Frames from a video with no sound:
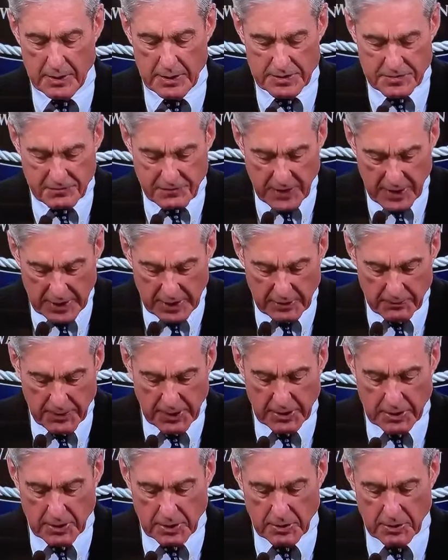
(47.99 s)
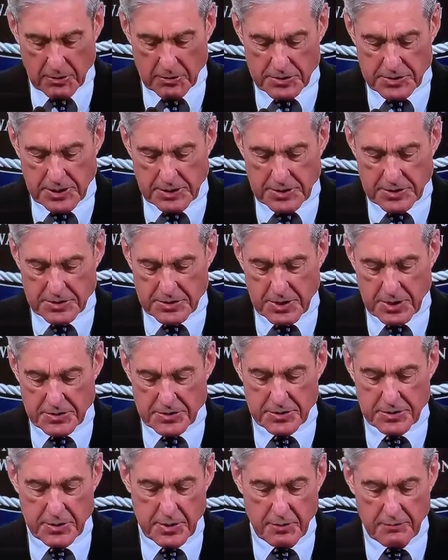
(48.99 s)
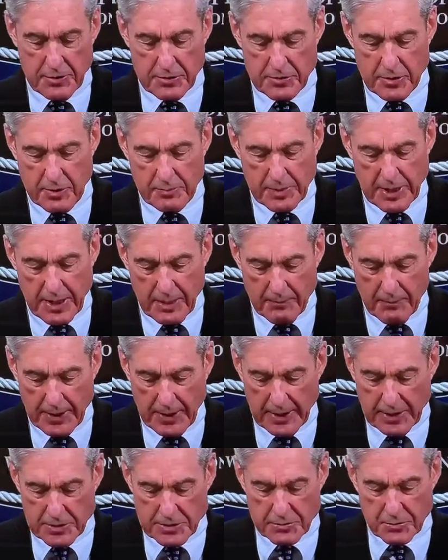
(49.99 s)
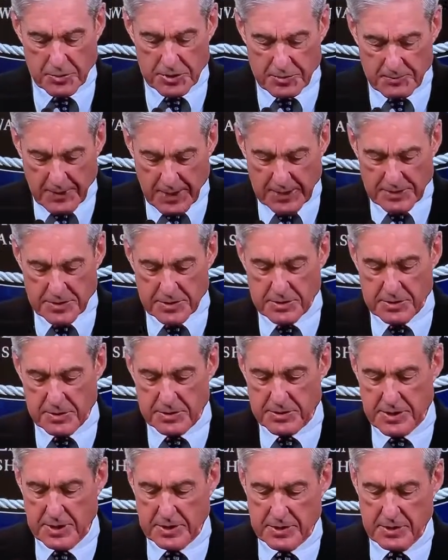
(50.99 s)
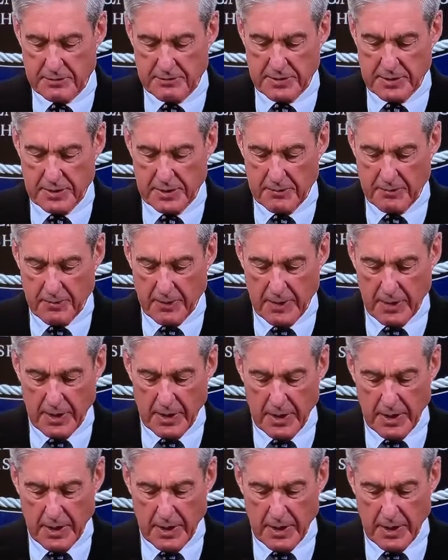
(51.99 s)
This volume includes a discussion of the Trump campaign's response to this activity,